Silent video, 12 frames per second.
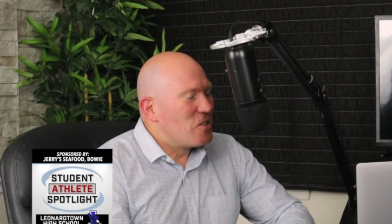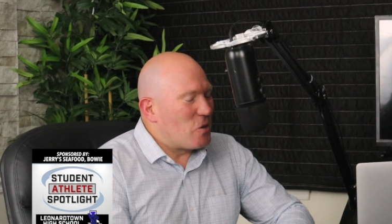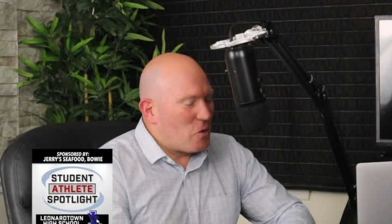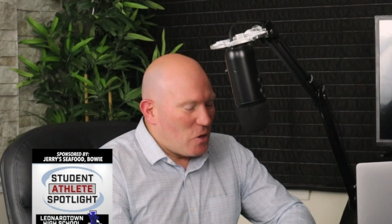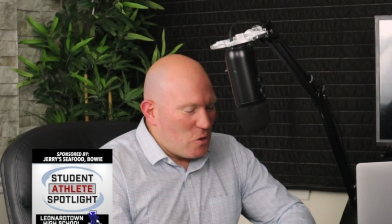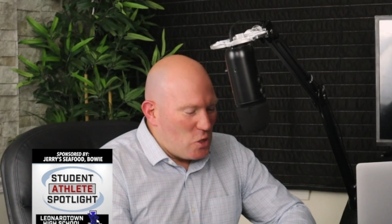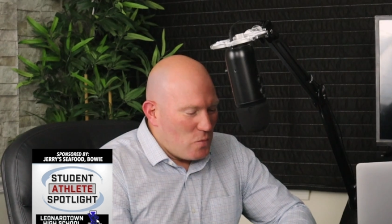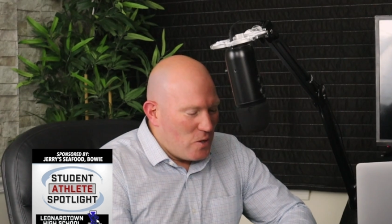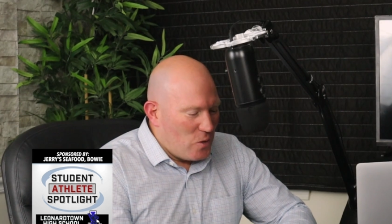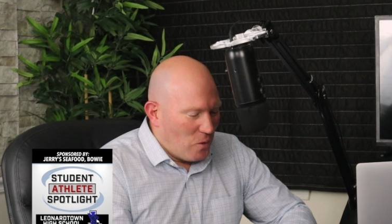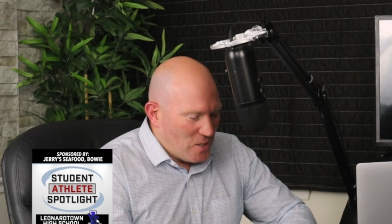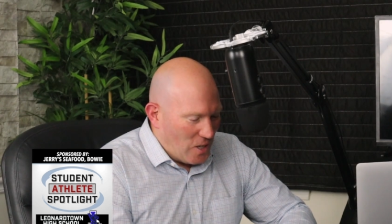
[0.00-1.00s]
So, Coach, you've been
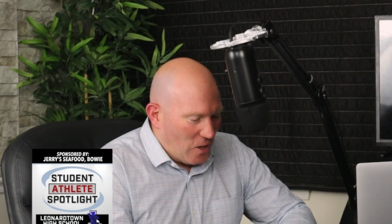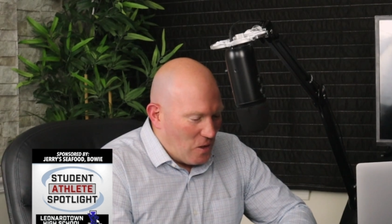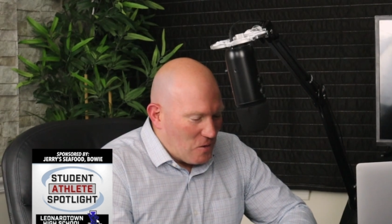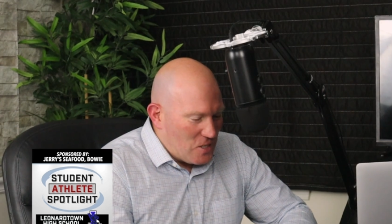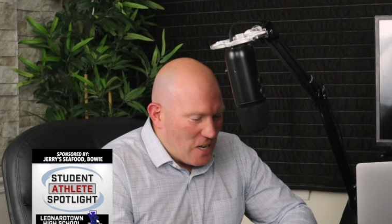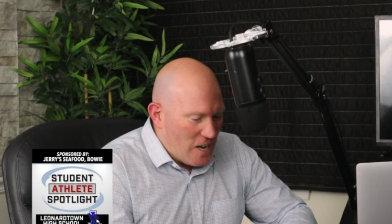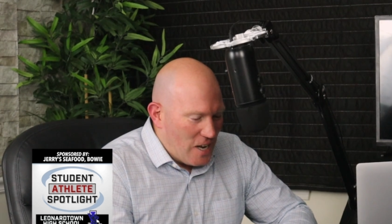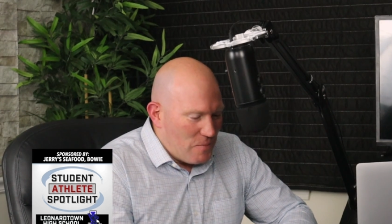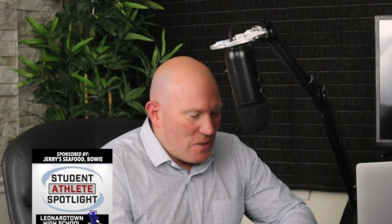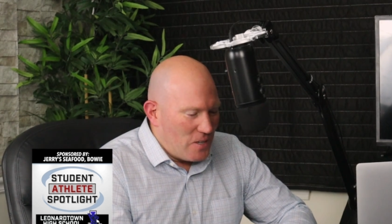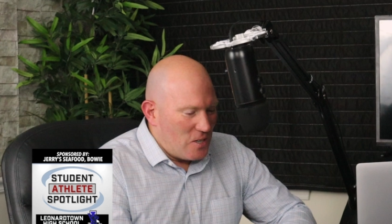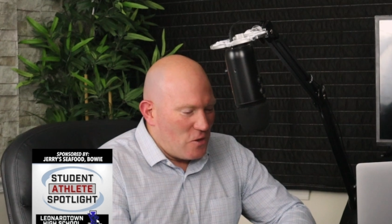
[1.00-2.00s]
doing this a long
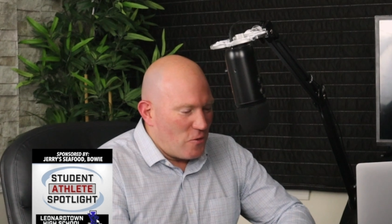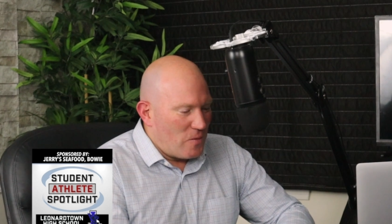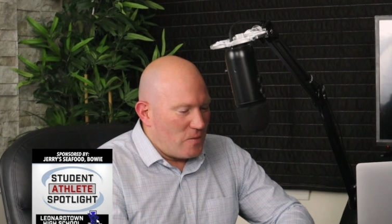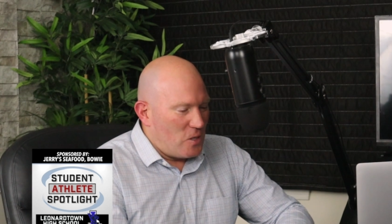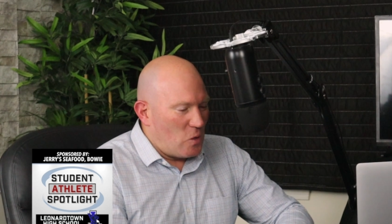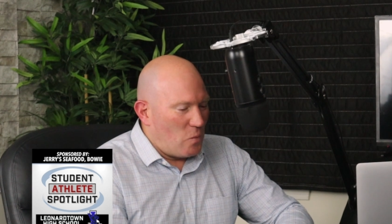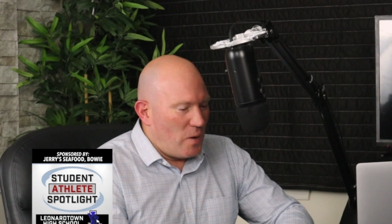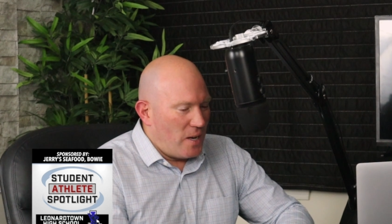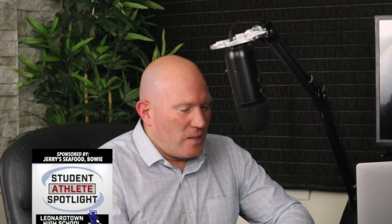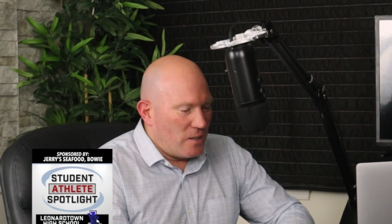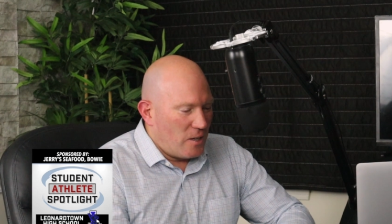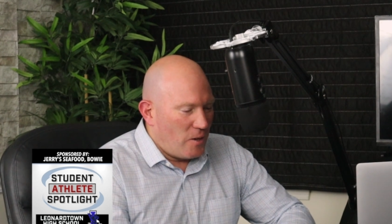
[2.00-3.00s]
time, and you've
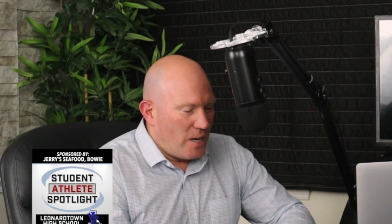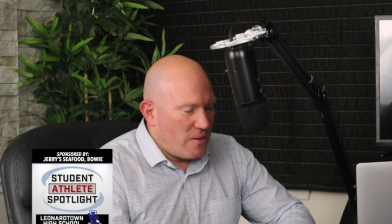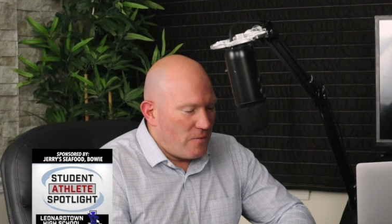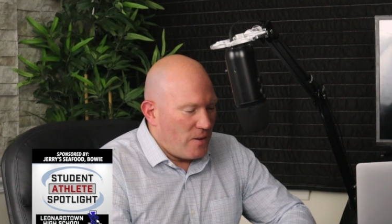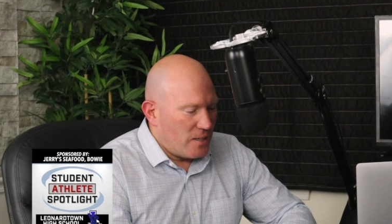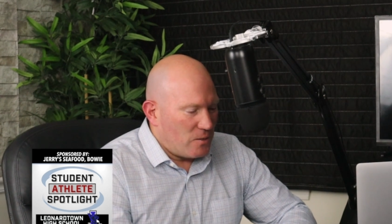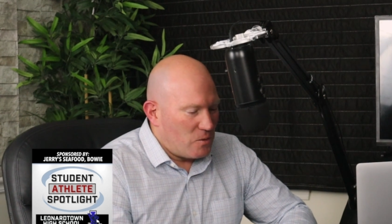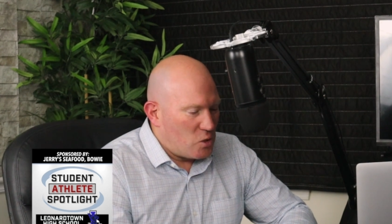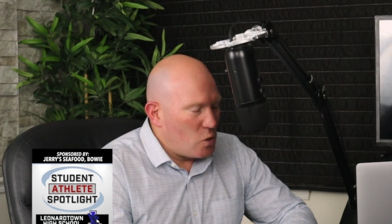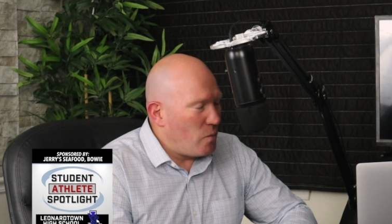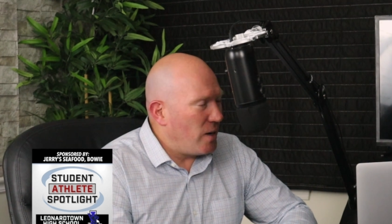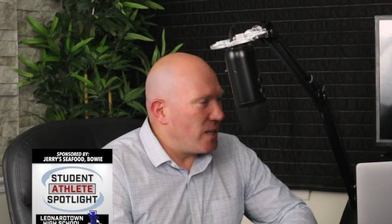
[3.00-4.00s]
made a great effect on
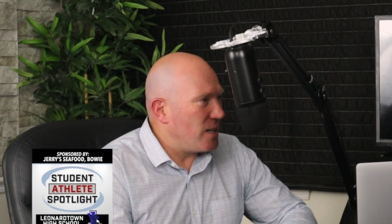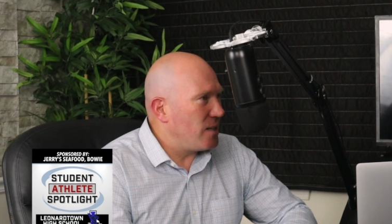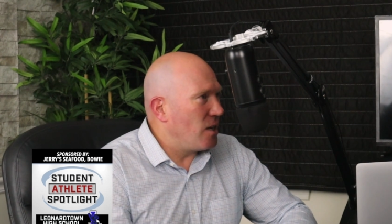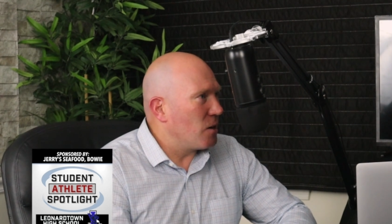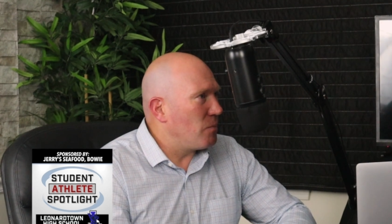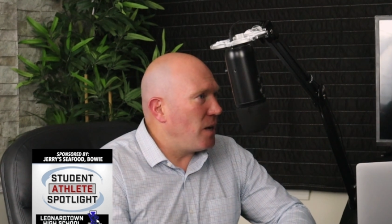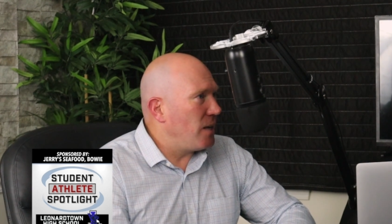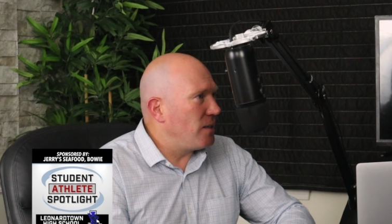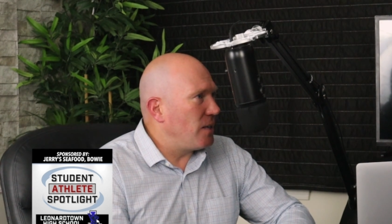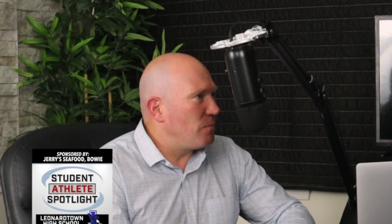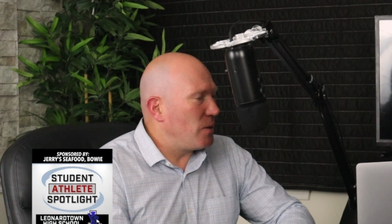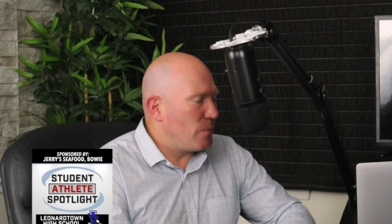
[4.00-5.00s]
so many young men
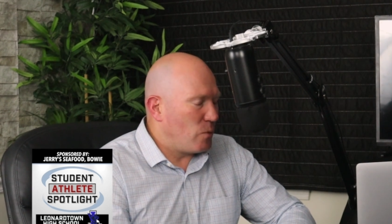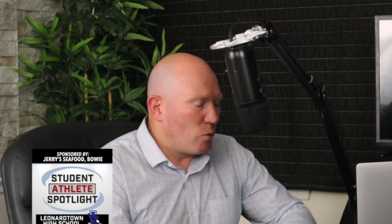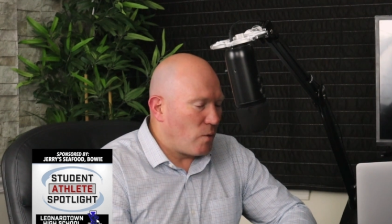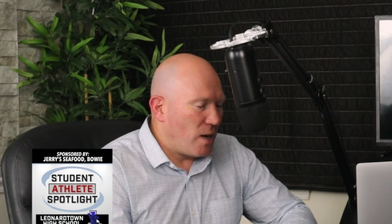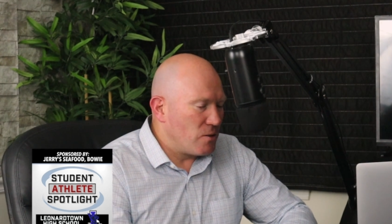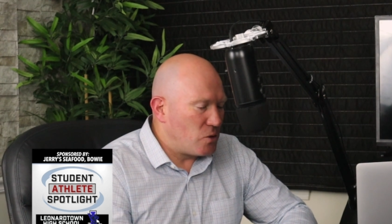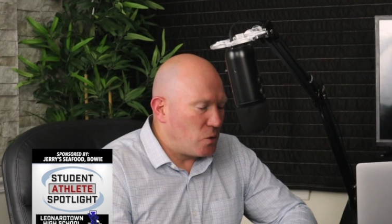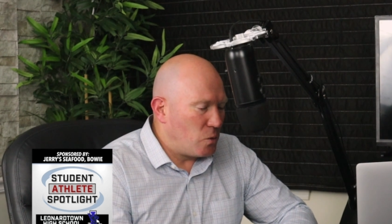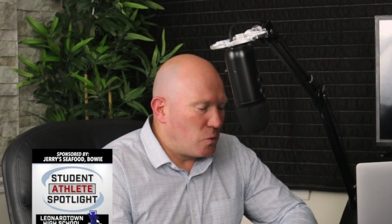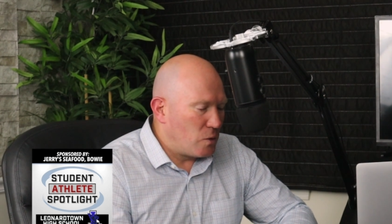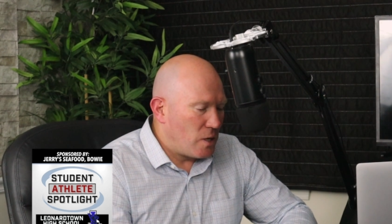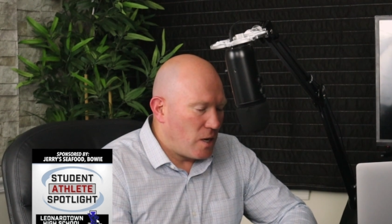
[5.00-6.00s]
and people around you.